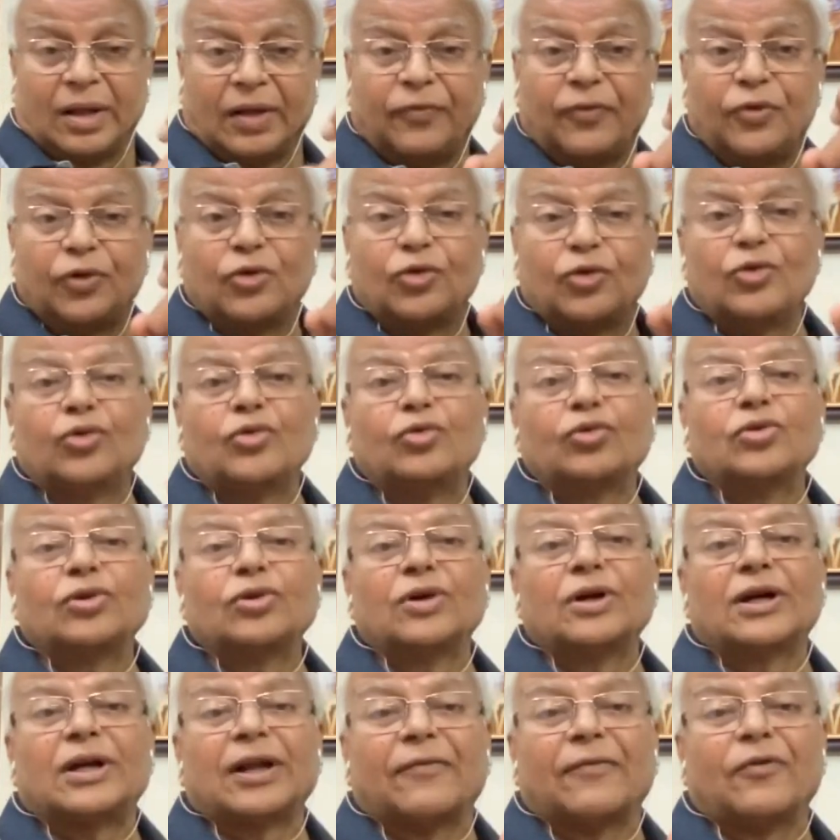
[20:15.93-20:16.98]
If you use
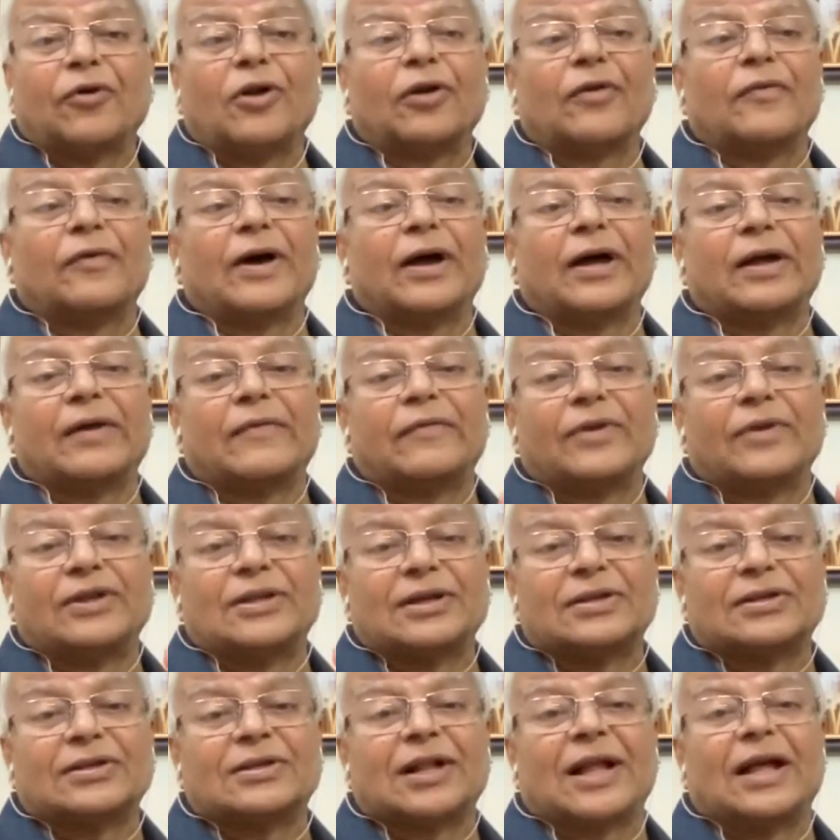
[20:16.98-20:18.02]
a Teflon wire,
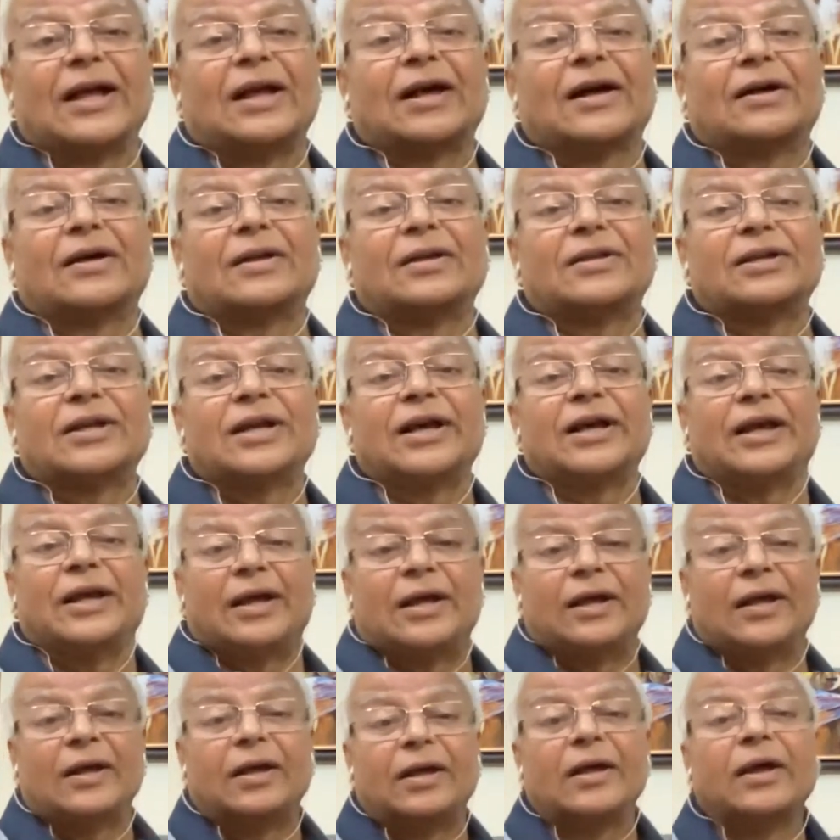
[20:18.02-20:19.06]
which is like a
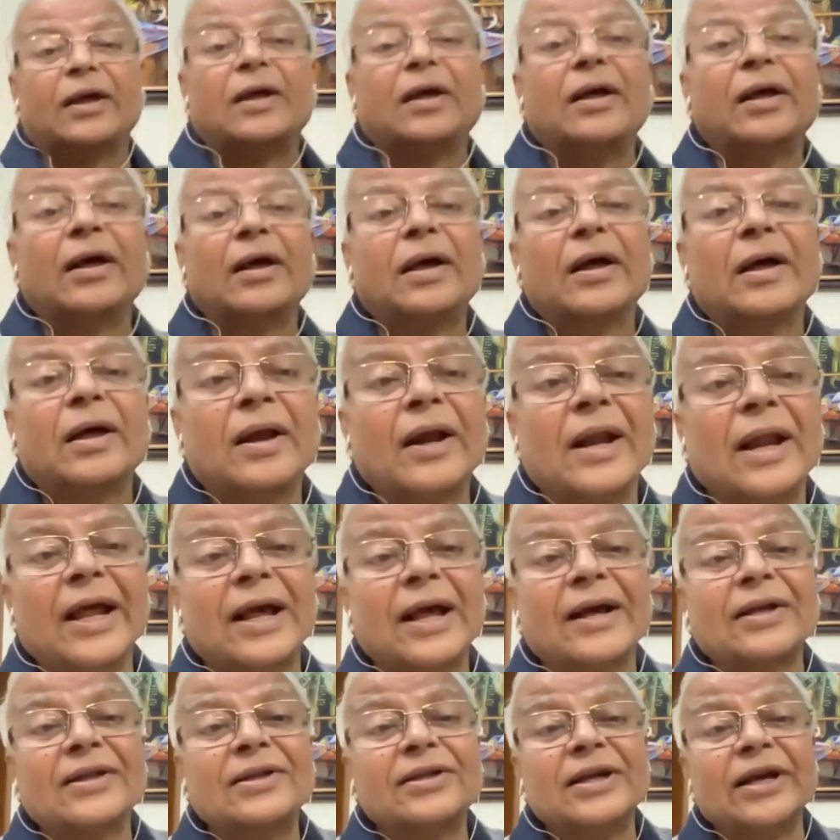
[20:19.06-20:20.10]
J,
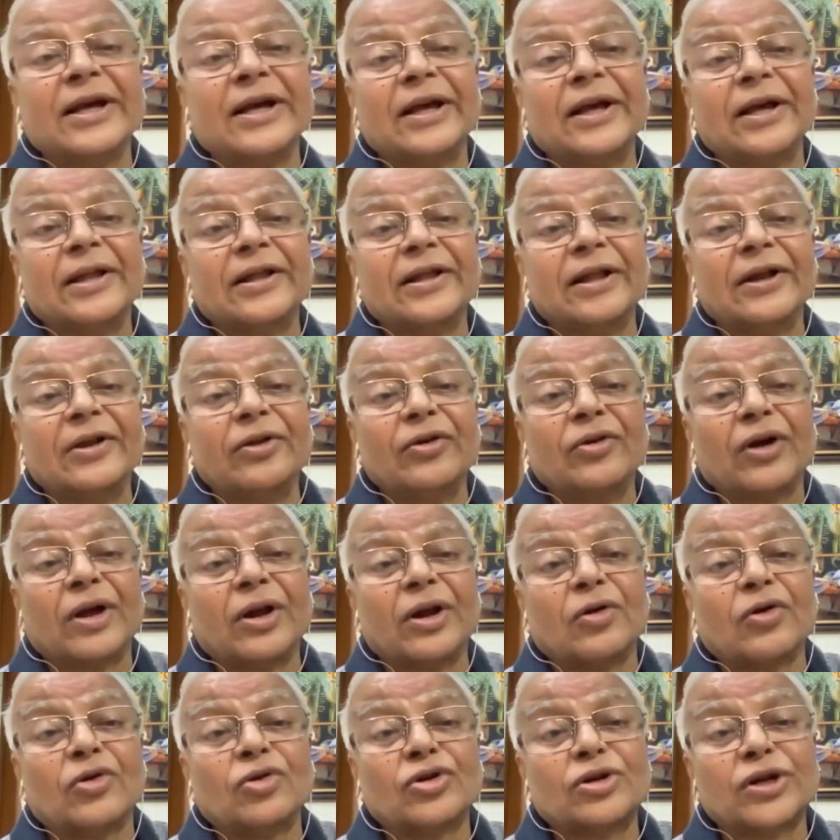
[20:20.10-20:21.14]
like a J, then you
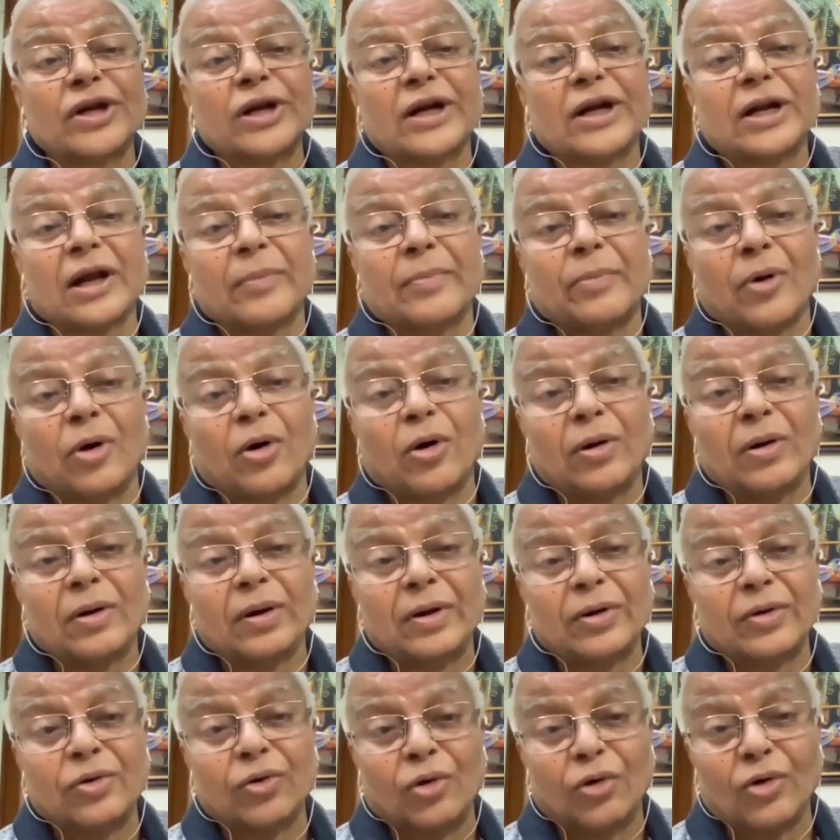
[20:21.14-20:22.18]
can go straight up.
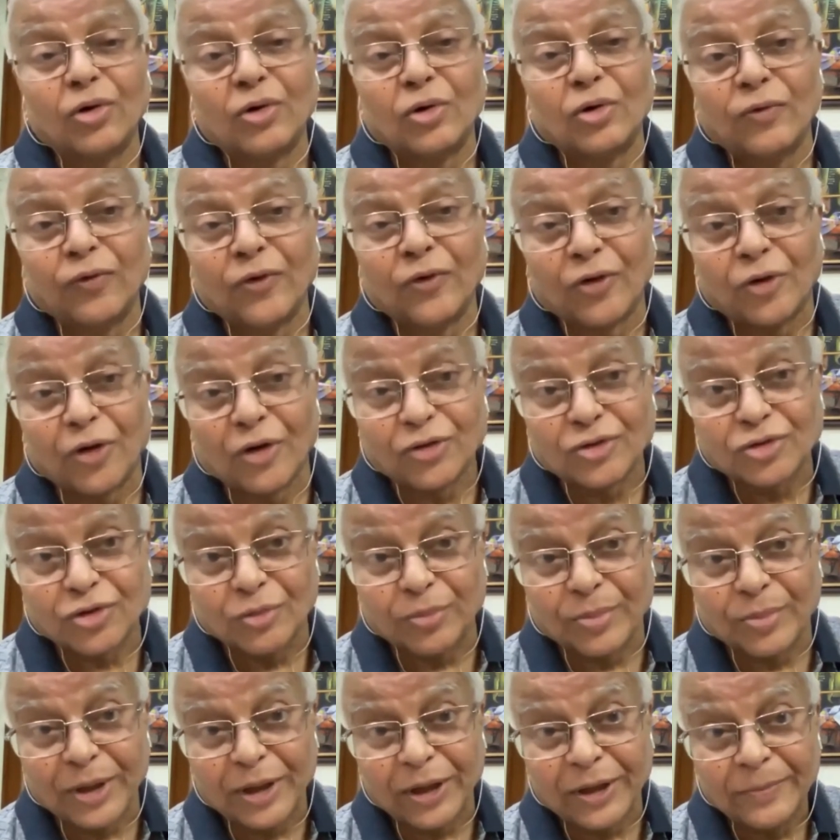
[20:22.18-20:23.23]
Don't do
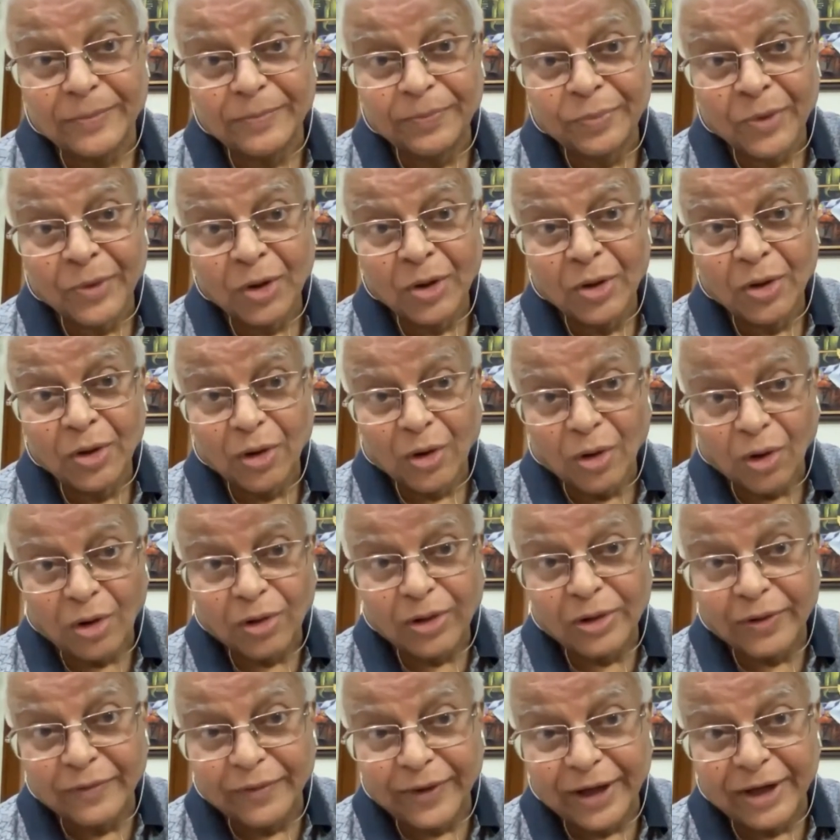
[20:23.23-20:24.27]
fluoroscopy
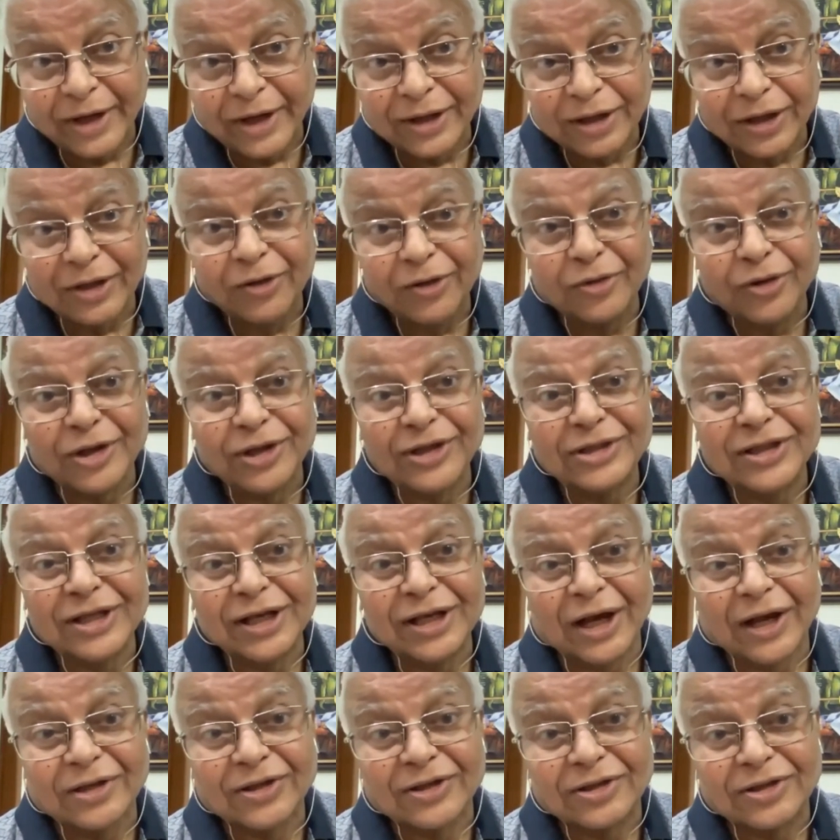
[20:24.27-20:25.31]
all the way until you reach
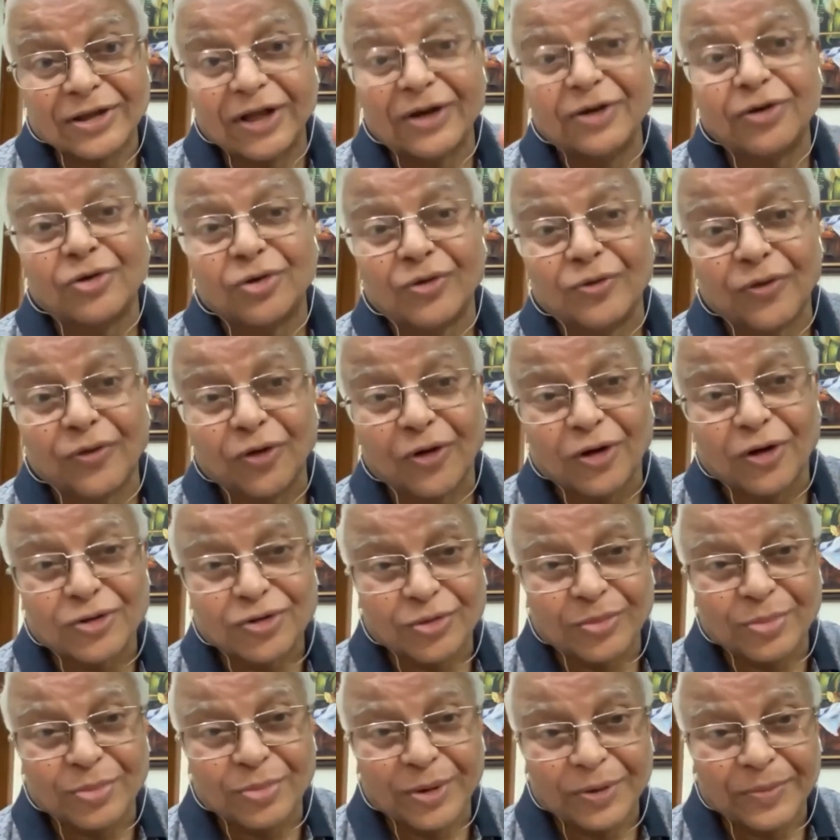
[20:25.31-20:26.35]
the arch. Then you do
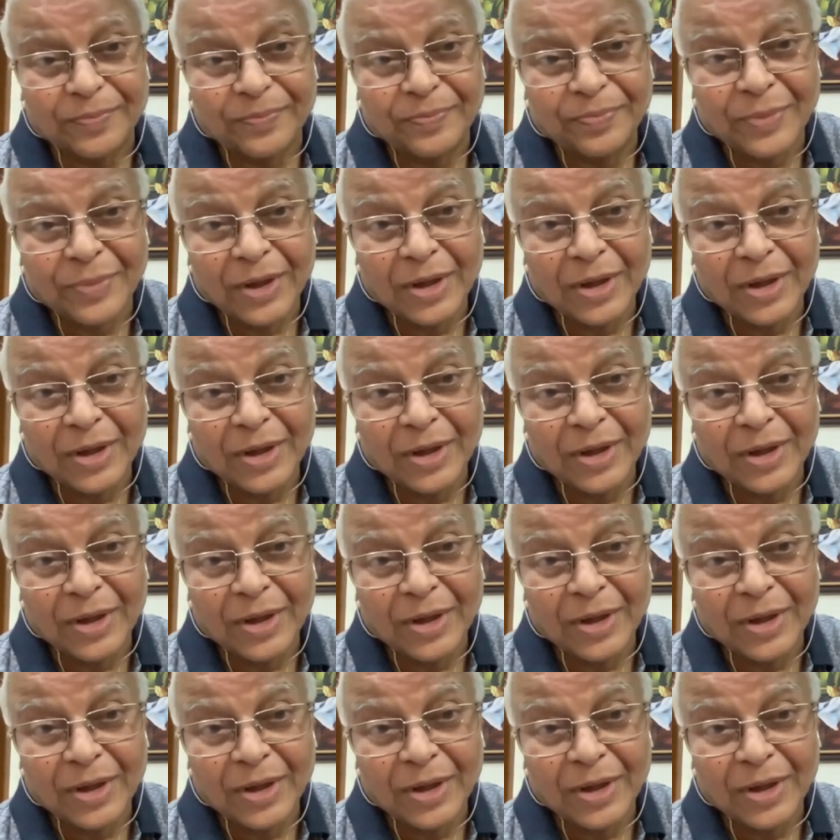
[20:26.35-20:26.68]
fluoroscopy.